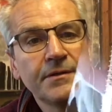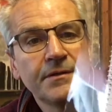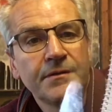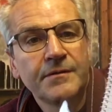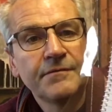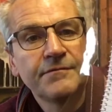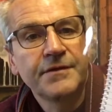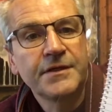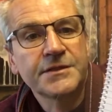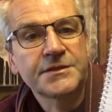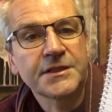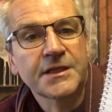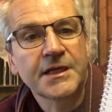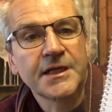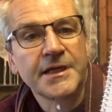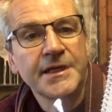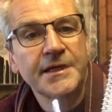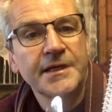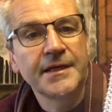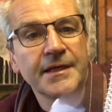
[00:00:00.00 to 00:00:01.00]

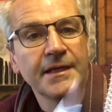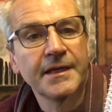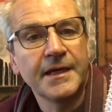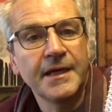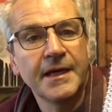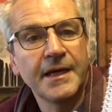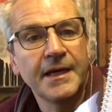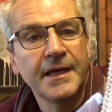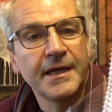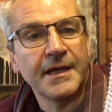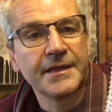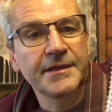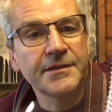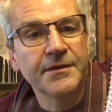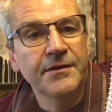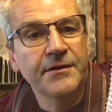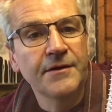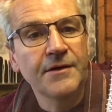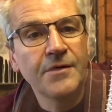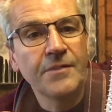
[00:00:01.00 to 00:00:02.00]
vertically and
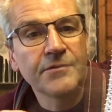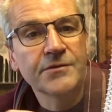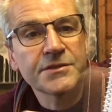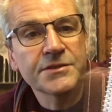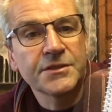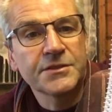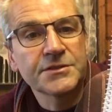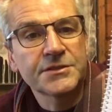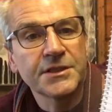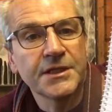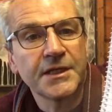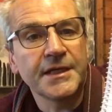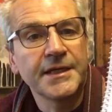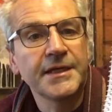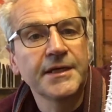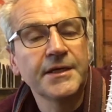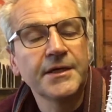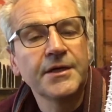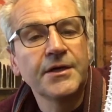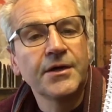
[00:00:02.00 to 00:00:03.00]
horizontally
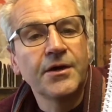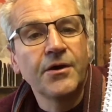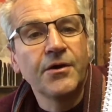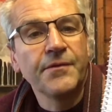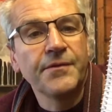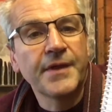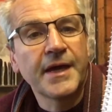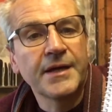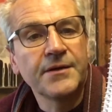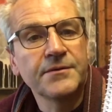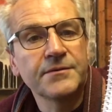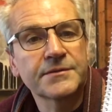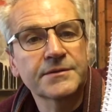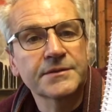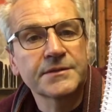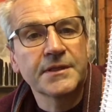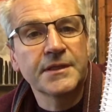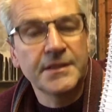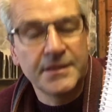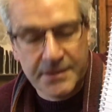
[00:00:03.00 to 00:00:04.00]
on those
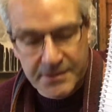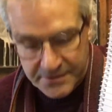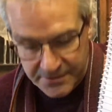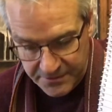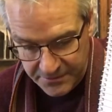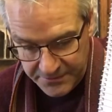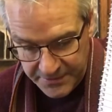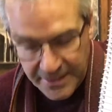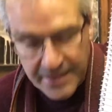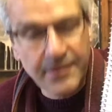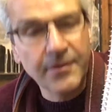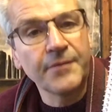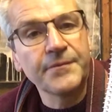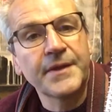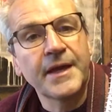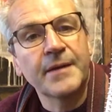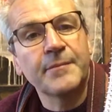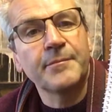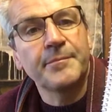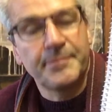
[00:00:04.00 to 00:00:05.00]
on
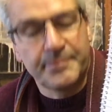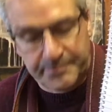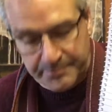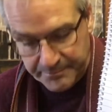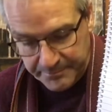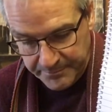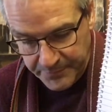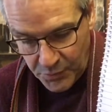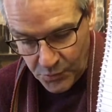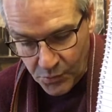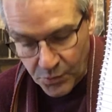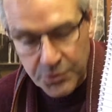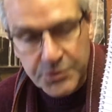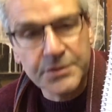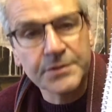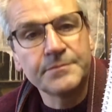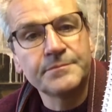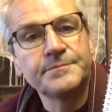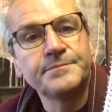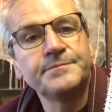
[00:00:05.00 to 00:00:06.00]
that board
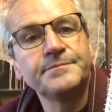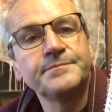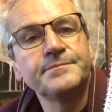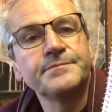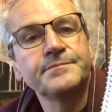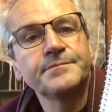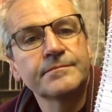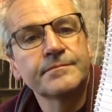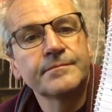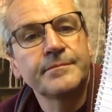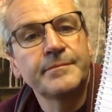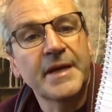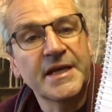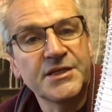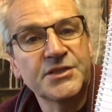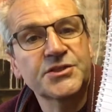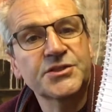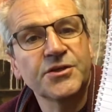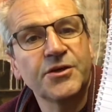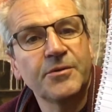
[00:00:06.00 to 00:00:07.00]

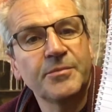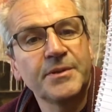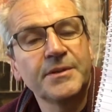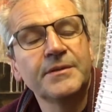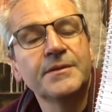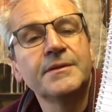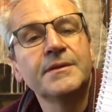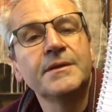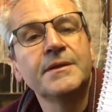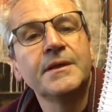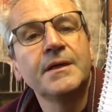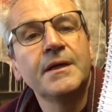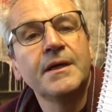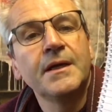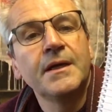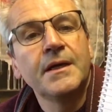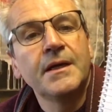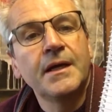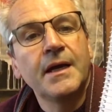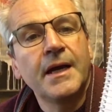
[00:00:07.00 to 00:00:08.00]
bench top.
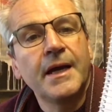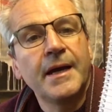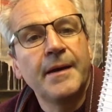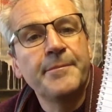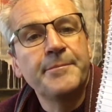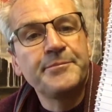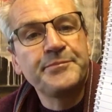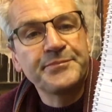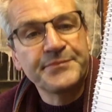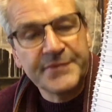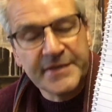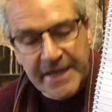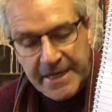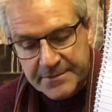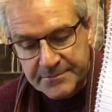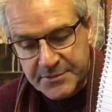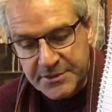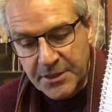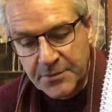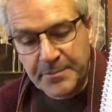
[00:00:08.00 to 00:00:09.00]
Yeah,
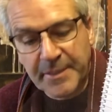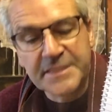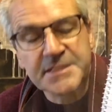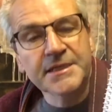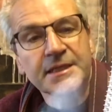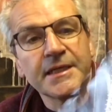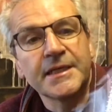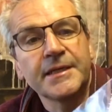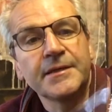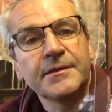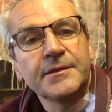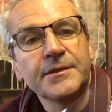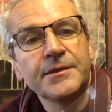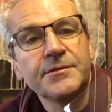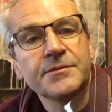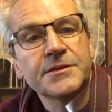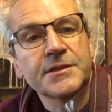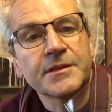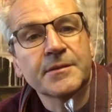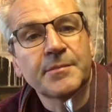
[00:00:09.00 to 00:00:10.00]
so basically
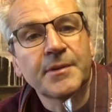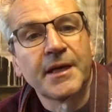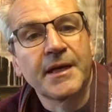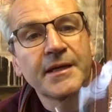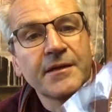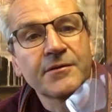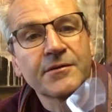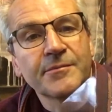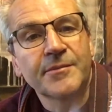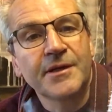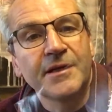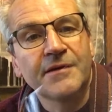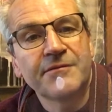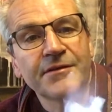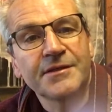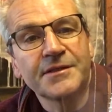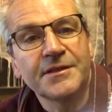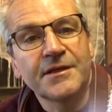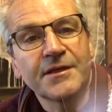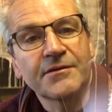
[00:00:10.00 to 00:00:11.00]
using the plane, look at my
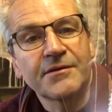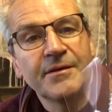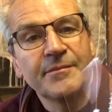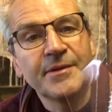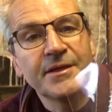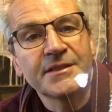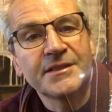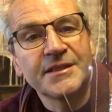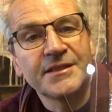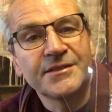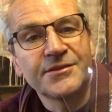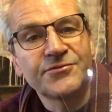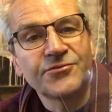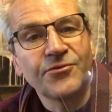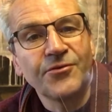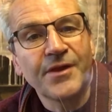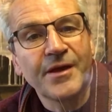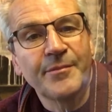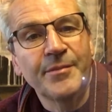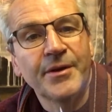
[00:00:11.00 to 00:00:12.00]
lovely diagram. I didn't draw
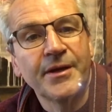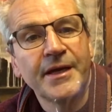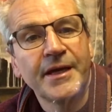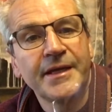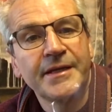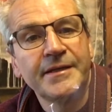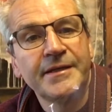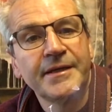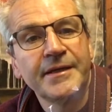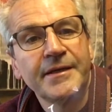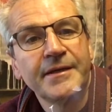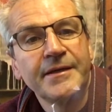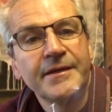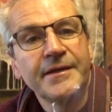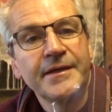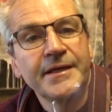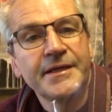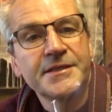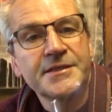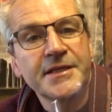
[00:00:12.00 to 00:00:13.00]
that by hand.
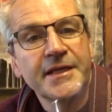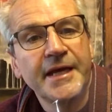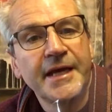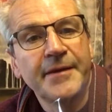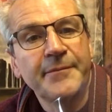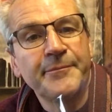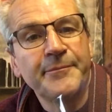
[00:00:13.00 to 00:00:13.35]
internet,